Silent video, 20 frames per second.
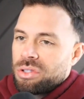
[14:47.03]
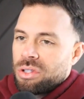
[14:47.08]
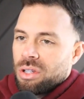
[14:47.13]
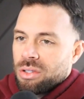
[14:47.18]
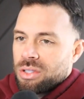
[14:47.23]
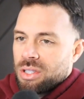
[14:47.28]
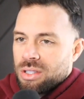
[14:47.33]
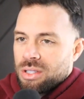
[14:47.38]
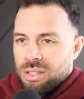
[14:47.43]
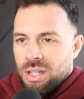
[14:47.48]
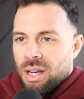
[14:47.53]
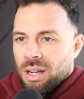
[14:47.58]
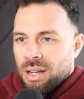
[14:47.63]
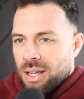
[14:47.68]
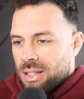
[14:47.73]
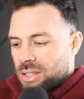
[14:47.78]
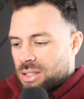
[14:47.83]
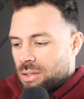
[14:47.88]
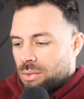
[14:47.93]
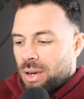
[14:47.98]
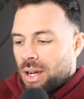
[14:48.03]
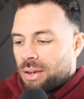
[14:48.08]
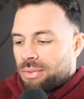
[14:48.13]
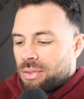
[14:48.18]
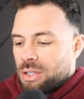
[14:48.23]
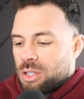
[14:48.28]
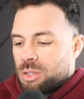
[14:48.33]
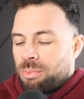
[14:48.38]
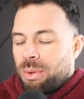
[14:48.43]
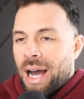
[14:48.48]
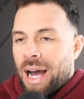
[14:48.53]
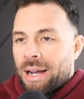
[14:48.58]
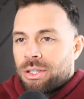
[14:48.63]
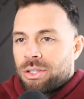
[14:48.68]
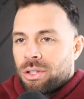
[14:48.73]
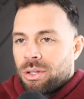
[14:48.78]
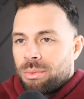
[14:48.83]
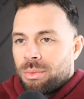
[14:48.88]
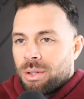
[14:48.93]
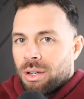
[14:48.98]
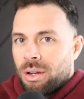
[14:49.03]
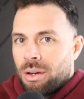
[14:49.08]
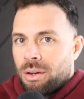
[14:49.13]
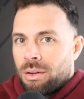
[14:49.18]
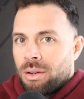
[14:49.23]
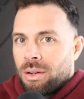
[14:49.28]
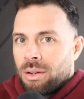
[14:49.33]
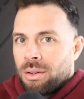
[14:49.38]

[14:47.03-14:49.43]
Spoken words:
those as nuggets and reference back to them and go,